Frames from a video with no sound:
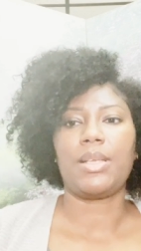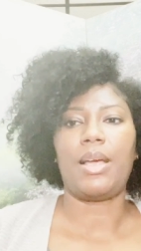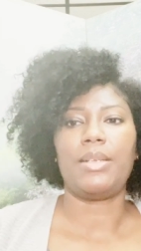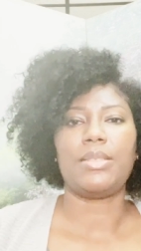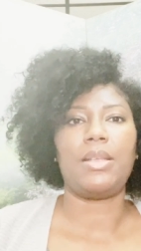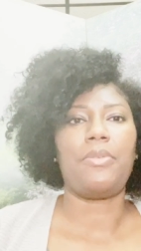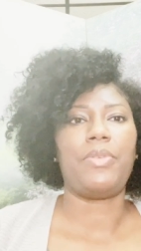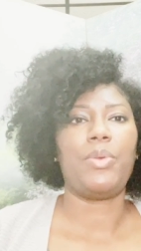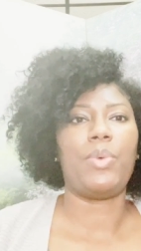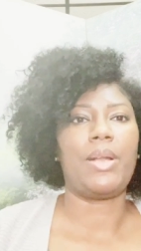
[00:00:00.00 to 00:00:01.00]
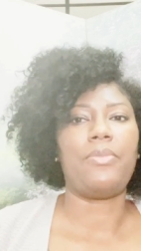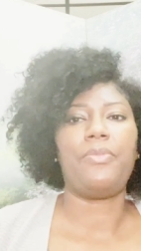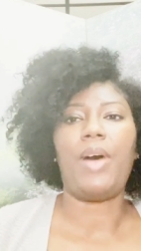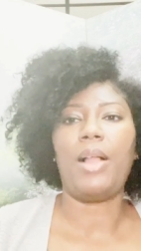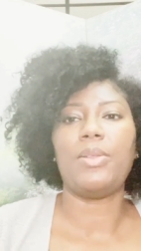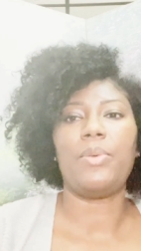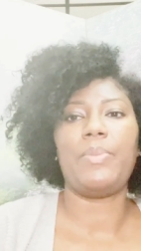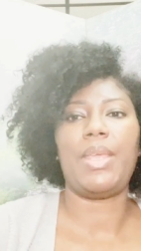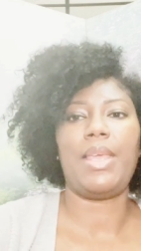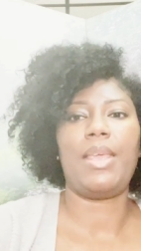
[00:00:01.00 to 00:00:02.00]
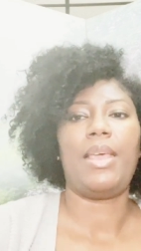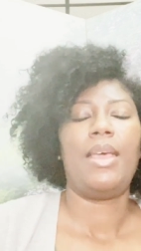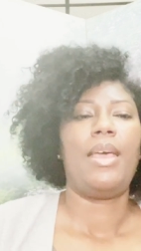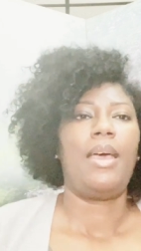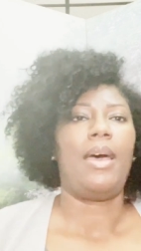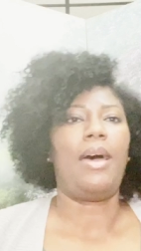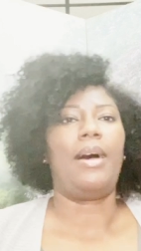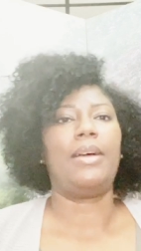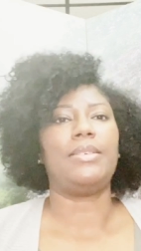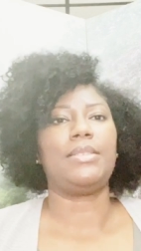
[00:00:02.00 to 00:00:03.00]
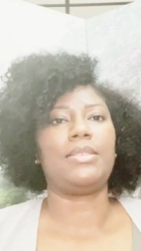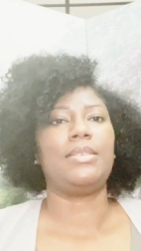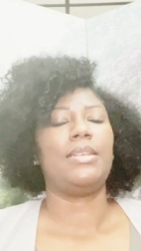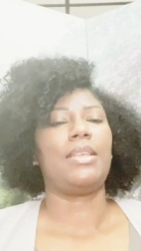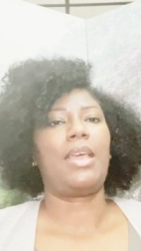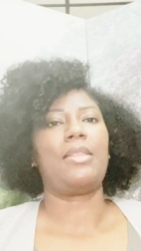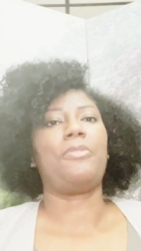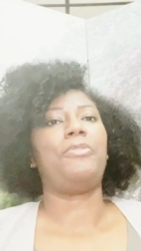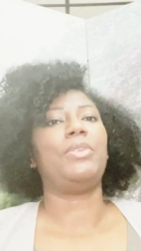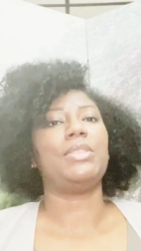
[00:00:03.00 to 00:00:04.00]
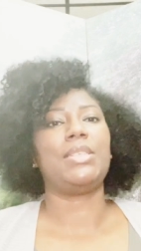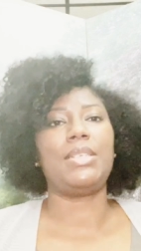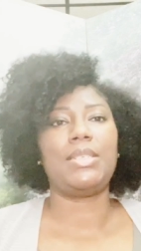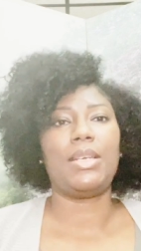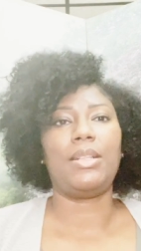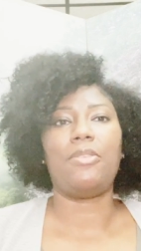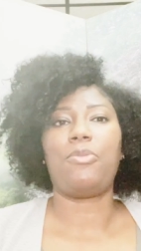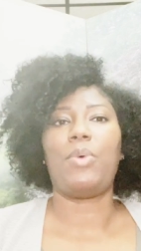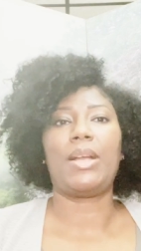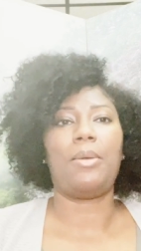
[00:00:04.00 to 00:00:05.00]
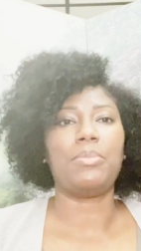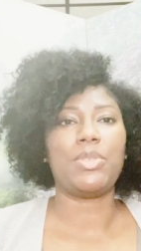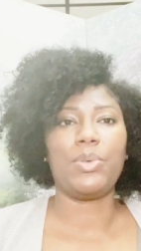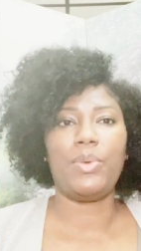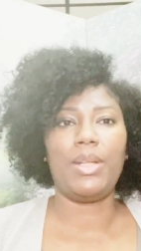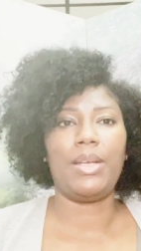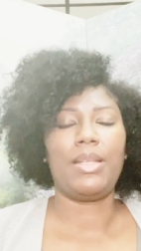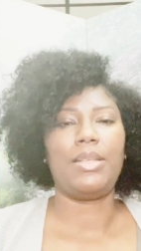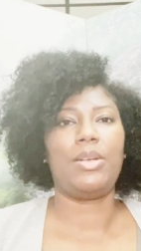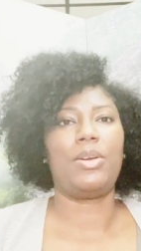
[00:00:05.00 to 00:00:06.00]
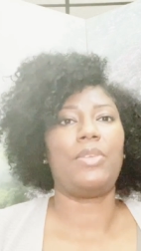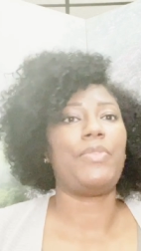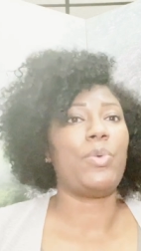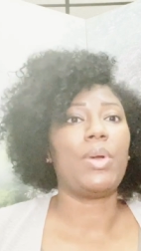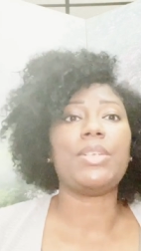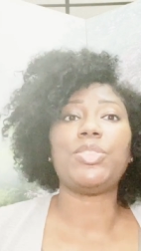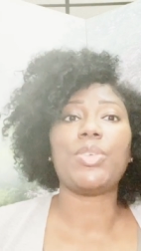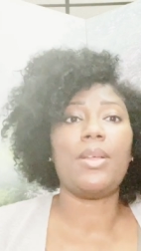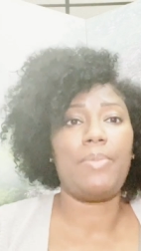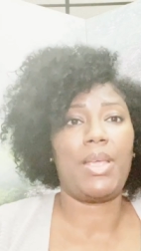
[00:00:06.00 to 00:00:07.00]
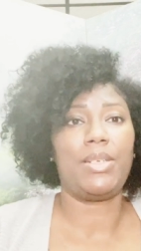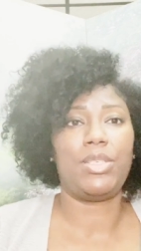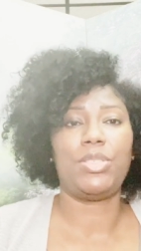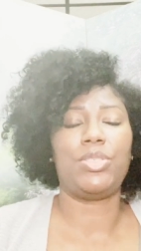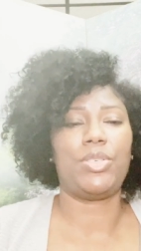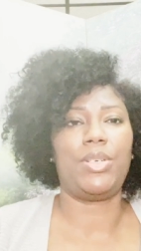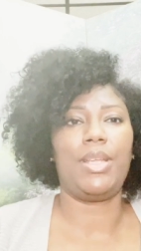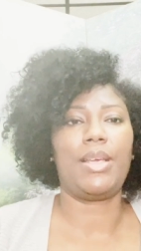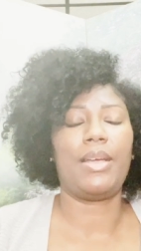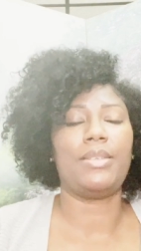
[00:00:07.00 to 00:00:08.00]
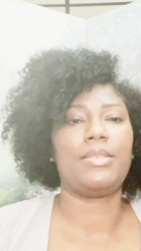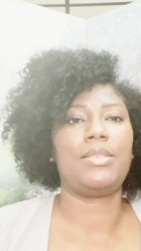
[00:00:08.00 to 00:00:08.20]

Guys, if you want to follow me and get the full detail of what I'm doing, you know, if you want to join me on this journey, guys,